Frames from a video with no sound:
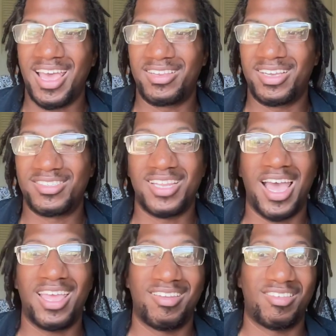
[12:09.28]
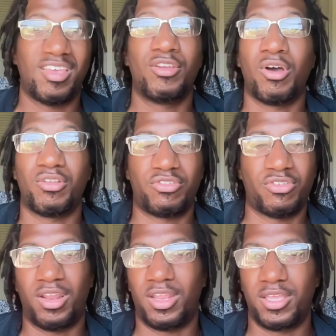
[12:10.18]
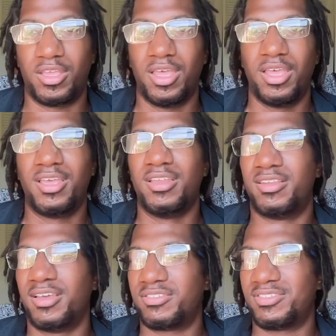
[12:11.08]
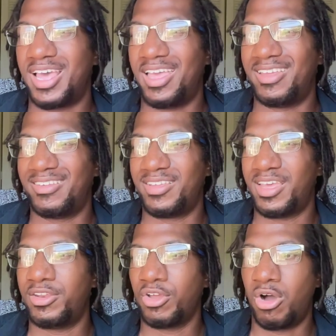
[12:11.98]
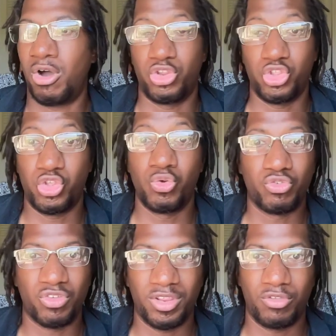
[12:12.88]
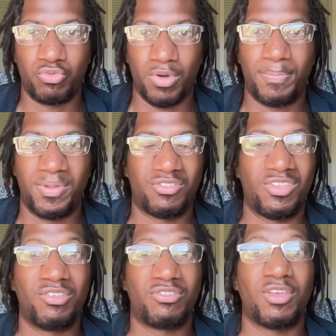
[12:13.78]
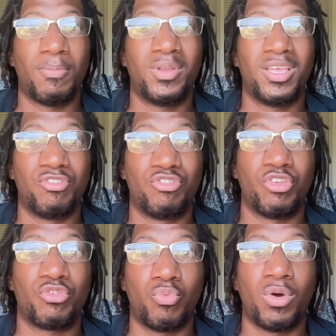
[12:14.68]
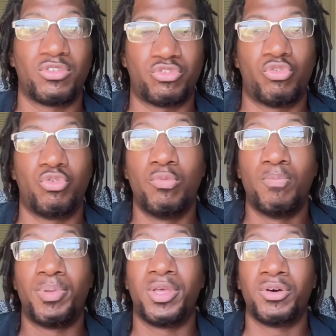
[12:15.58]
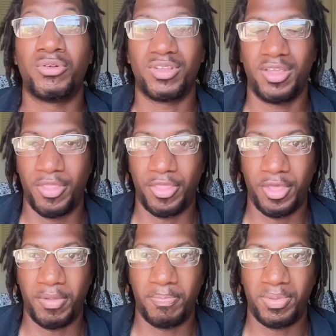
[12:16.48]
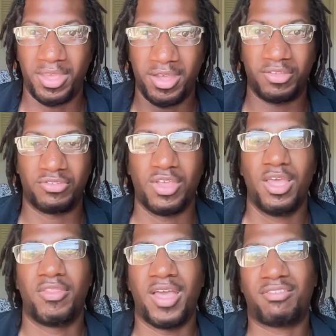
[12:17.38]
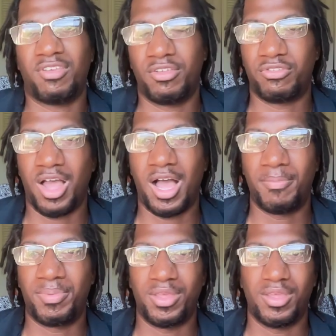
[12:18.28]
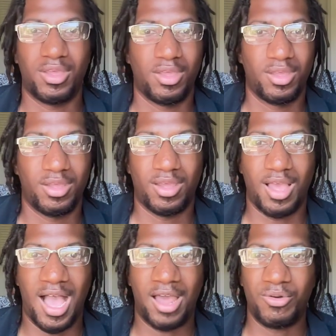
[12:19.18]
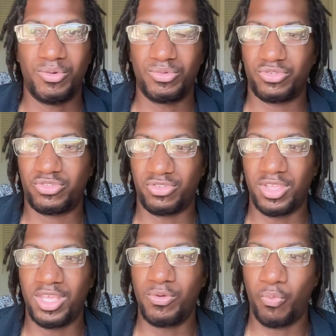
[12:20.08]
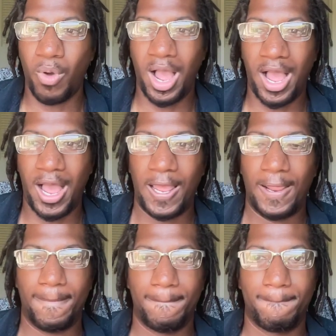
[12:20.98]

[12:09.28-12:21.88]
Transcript: does not intend on selling, he does not intend on using these weapons. He simply just wants to build them because that's his hobby. I don't see why